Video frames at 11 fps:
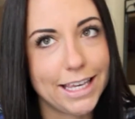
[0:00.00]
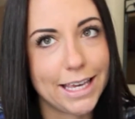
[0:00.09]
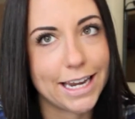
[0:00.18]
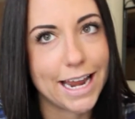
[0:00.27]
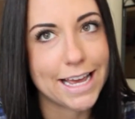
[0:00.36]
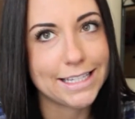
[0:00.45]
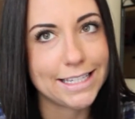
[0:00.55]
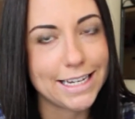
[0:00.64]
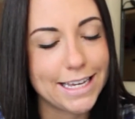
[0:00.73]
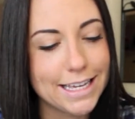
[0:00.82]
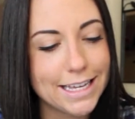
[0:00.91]
You
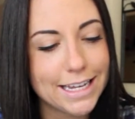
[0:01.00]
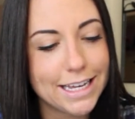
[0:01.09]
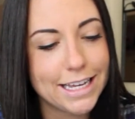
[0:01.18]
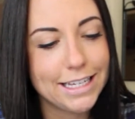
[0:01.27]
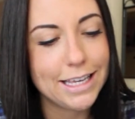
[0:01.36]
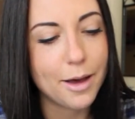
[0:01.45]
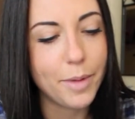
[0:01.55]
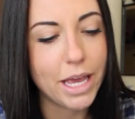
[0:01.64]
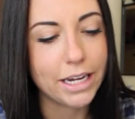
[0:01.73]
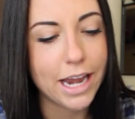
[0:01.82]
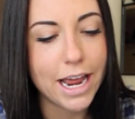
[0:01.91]
nasty. Yeah,
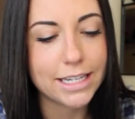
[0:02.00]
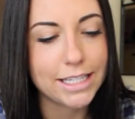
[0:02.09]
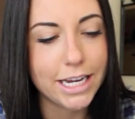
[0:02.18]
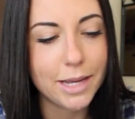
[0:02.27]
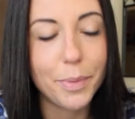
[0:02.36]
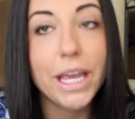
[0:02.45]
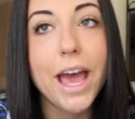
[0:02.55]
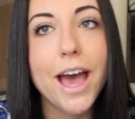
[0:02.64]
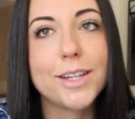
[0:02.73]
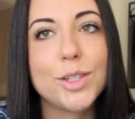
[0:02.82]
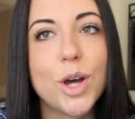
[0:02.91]
big nasty. But
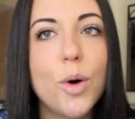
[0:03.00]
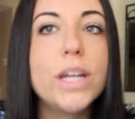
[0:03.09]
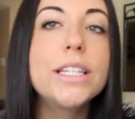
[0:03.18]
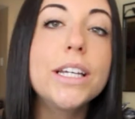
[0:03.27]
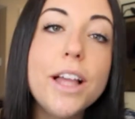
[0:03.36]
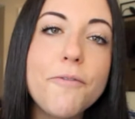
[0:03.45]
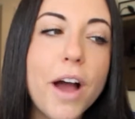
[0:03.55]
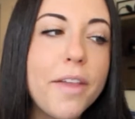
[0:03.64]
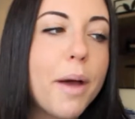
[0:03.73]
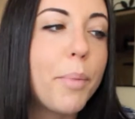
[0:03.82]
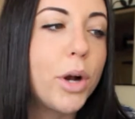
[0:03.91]
yeah, so until I
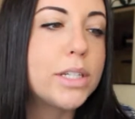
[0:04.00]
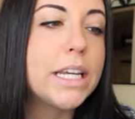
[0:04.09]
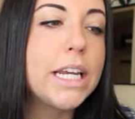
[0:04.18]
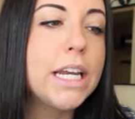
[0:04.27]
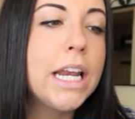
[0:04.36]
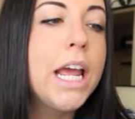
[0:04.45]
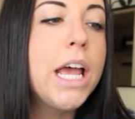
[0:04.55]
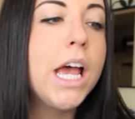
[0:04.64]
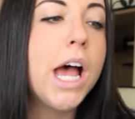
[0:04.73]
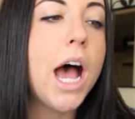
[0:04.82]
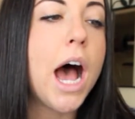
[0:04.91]
find that person,
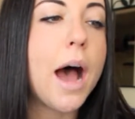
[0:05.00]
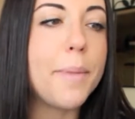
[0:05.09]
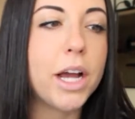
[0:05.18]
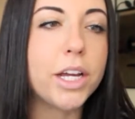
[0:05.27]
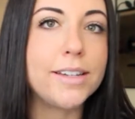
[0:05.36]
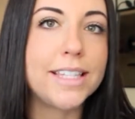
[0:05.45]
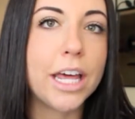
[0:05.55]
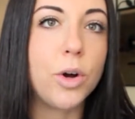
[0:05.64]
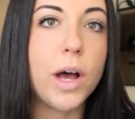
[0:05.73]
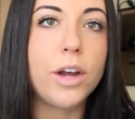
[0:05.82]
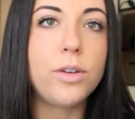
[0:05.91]
I'm not gonna
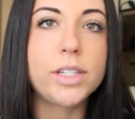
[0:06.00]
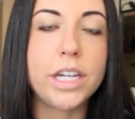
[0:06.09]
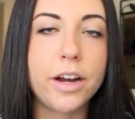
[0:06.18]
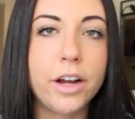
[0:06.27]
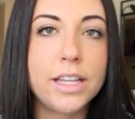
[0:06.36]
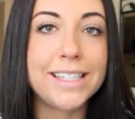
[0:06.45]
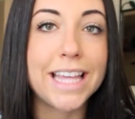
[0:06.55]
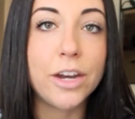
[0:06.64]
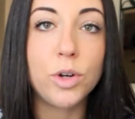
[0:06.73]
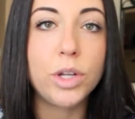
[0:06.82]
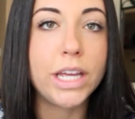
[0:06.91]
settle. I don't
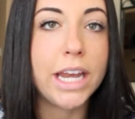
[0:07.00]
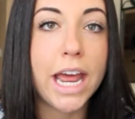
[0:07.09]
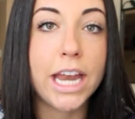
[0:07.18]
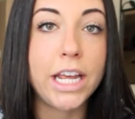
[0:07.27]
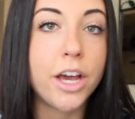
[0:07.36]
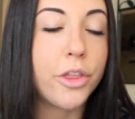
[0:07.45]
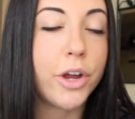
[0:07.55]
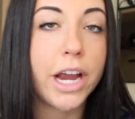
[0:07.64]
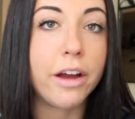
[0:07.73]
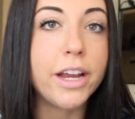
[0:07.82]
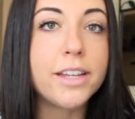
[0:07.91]
settle in any other
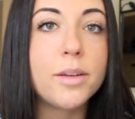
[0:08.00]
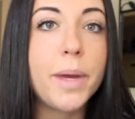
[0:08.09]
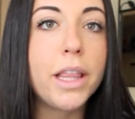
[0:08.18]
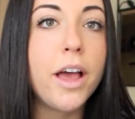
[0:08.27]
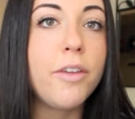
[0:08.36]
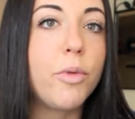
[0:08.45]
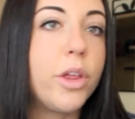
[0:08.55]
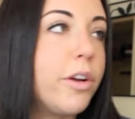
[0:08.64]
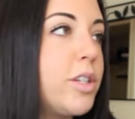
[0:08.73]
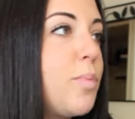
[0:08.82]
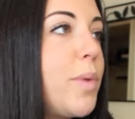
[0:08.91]
areas of my life,
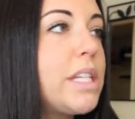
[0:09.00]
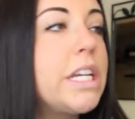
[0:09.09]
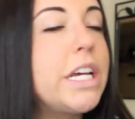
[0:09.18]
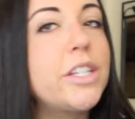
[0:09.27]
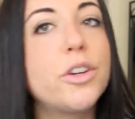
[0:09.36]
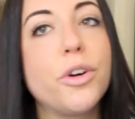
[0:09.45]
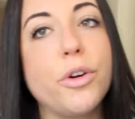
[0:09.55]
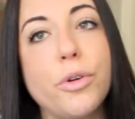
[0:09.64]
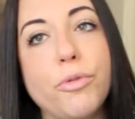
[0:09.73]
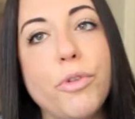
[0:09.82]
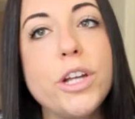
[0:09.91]
whether it's business
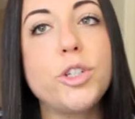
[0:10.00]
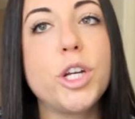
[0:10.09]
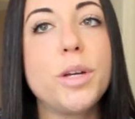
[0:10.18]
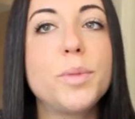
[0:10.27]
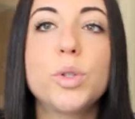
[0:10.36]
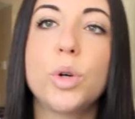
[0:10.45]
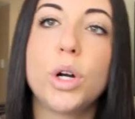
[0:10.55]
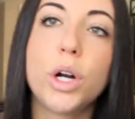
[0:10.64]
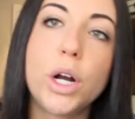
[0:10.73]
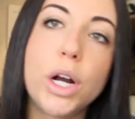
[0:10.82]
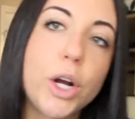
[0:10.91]
or friendships
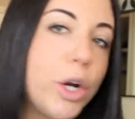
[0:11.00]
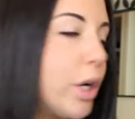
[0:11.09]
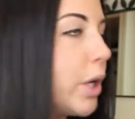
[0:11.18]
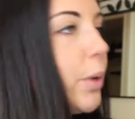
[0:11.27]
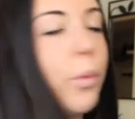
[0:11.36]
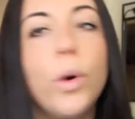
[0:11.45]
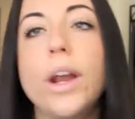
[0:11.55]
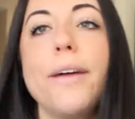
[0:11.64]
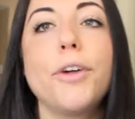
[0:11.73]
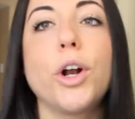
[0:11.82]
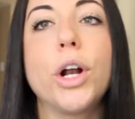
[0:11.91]
or
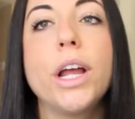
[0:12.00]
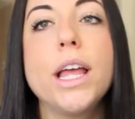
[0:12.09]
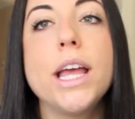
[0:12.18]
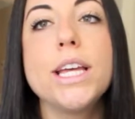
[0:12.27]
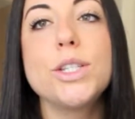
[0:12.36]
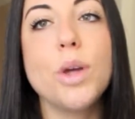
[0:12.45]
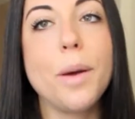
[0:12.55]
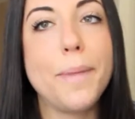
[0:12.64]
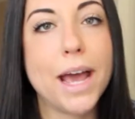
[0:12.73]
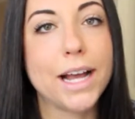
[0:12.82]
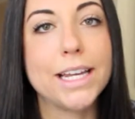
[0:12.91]
whatever. So
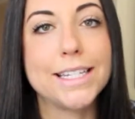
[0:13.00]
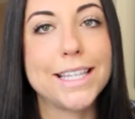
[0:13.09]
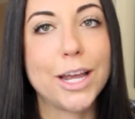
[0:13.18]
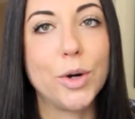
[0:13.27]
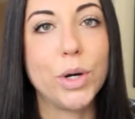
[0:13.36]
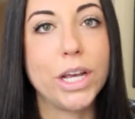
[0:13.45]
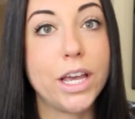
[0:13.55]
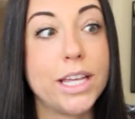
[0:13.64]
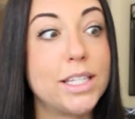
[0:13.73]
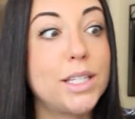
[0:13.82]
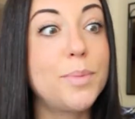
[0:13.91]
I'm not gonna settle,
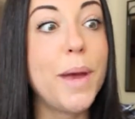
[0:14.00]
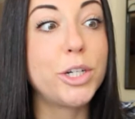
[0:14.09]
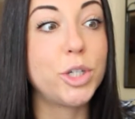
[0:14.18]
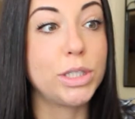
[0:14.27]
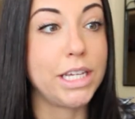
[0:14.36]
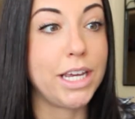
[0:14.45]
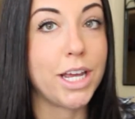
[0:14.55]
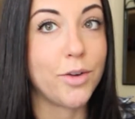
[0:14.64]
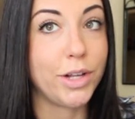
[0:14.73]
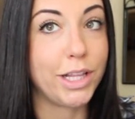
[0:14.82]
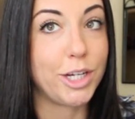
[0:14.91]
especially in
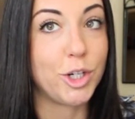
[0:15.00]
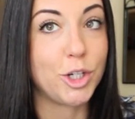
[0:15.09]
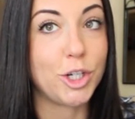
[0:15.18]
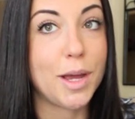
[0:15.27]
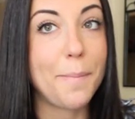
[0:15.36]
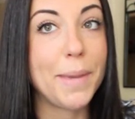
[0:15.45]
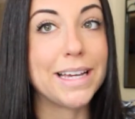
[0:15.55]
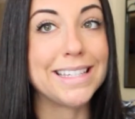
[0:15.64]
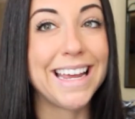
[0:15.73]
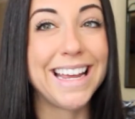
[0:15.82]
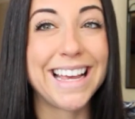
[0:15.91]
a relationship,
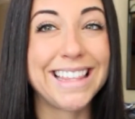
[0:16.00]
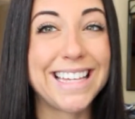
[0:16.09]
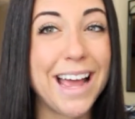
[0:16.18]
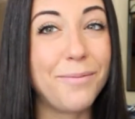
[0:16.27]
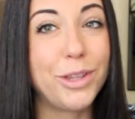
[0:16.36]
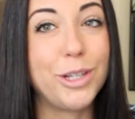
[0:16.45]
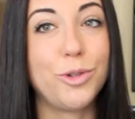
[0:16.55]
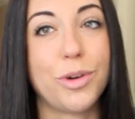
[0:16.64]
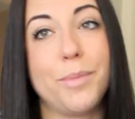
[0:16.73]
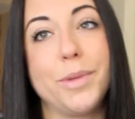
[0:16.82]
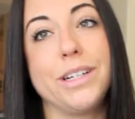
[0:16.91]
because I ain't got time for the
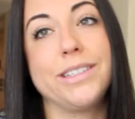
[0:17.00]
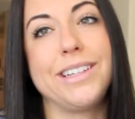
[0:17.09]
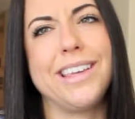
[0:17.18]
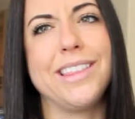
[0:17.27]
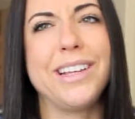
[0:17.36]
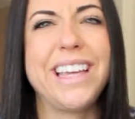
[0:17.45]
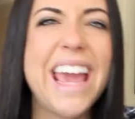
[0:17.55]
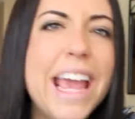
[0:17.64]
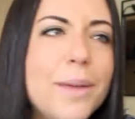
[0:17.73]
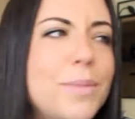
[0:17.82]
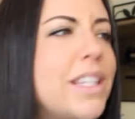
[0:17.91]
drama and the
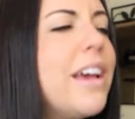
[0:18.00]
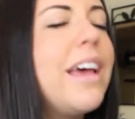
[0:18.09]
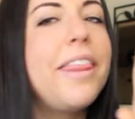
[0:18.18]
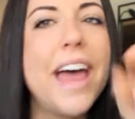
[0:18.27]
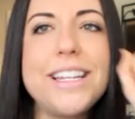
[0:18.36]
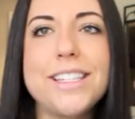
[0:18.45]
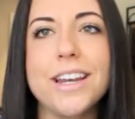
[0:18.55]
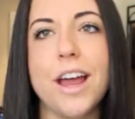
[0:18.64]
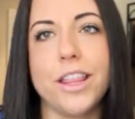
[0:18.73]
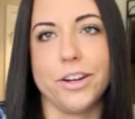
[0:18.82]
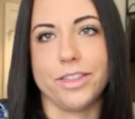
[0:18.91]
games. That's
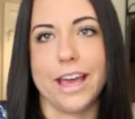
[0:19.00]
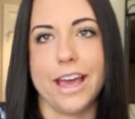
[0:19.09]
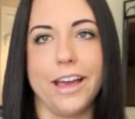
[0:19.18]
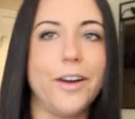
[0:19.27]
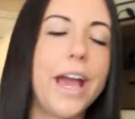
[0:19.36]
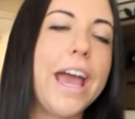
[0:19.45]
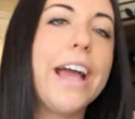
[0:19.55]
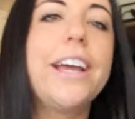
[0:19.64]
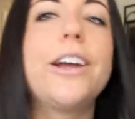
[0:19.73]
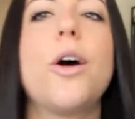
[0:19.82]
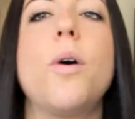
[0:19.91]
another thing. Okay, I
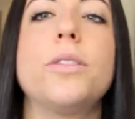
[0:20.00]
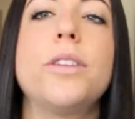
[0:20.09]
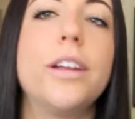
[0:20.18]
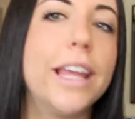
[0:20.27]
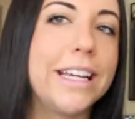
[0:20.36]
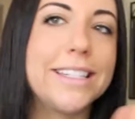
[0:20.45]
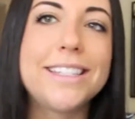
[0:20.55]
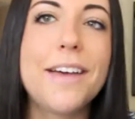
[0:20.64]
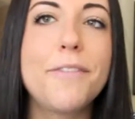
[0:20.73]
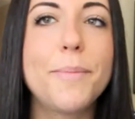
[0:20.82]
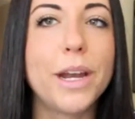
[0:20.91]
could go on like a
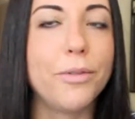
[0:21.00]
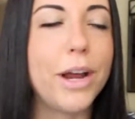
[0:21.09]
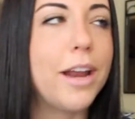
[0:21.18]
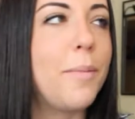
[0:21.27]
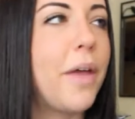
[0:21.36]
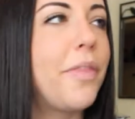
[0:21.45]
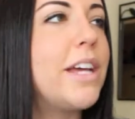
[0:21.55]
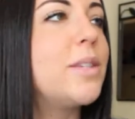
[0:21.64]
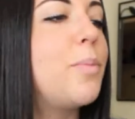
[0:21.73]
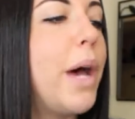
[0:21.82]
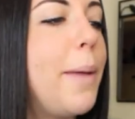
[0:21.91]
7-minute rant about
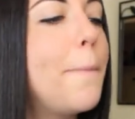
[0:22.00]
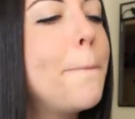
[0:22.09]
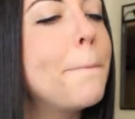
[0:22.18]
this, but